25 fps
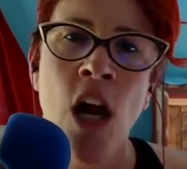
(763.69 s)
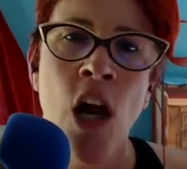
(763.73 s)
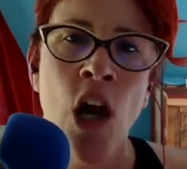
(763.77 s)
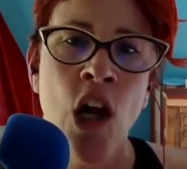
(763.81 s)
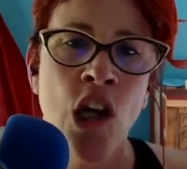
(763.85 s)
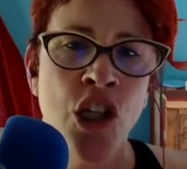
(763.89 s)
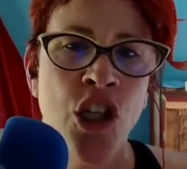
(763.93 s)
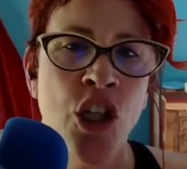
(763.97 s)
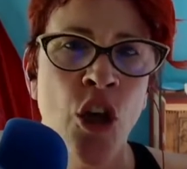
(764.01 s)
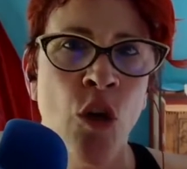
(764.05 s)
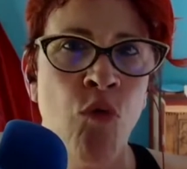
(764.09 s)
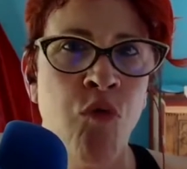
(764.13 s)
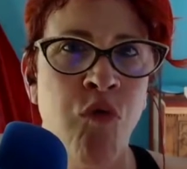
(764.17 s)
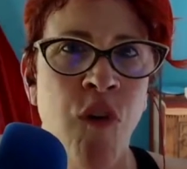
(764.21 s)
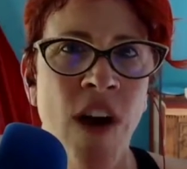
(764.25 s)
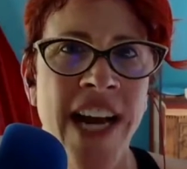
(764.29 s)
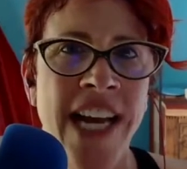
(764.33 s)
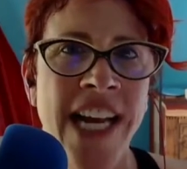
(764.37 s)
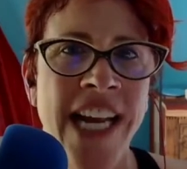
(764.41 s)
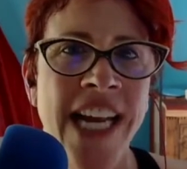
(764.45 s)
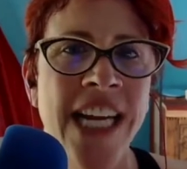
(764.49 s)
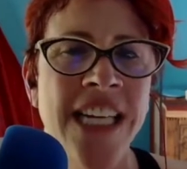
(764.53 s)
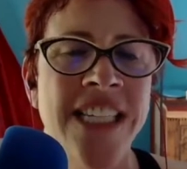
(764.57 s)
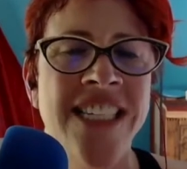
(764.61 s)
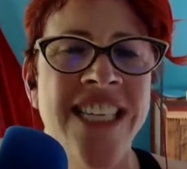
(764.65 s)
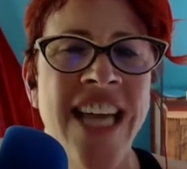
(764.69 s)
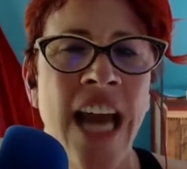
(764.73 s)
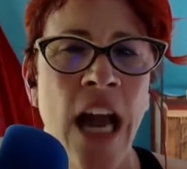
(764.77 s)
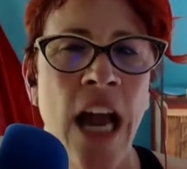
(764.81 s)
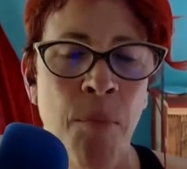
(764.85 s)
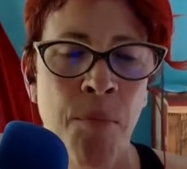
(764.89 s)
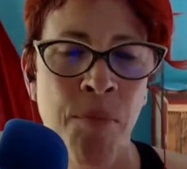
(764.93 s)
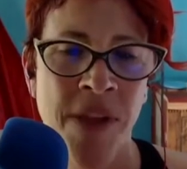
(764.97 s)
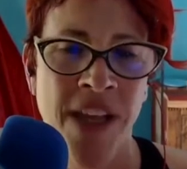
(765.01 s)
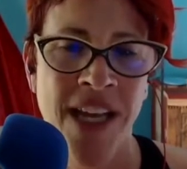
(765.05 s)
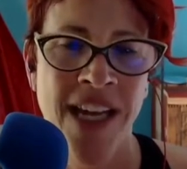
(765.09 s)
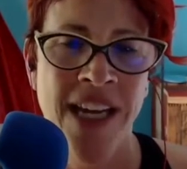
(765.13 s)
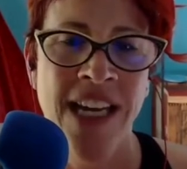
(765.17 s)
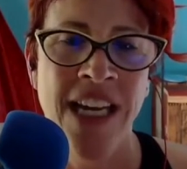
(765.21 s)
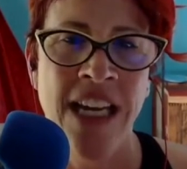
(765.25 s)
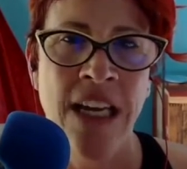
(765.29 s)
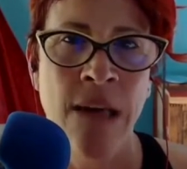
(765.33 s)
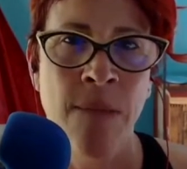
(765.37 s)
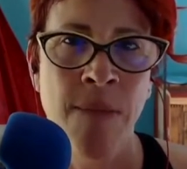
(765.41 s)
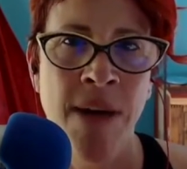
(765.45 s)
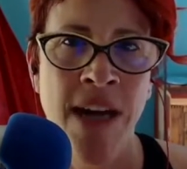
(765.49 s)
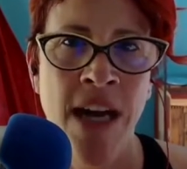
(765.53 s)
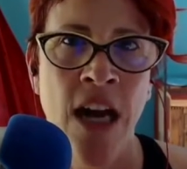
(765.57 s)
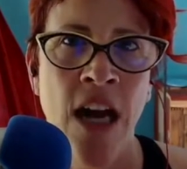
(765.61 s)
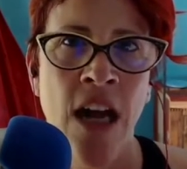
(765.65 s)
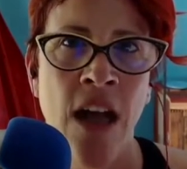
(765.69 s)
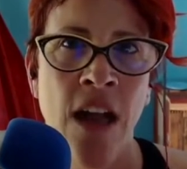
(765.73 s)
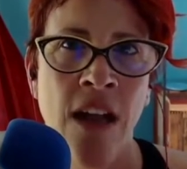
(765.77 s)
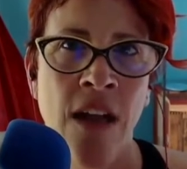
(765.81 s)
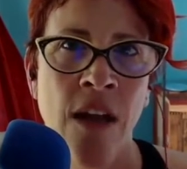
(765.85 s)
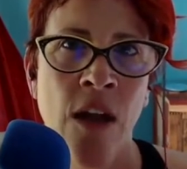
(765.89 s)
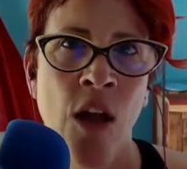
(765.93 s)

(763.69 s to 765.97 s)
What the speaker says: So writing a template email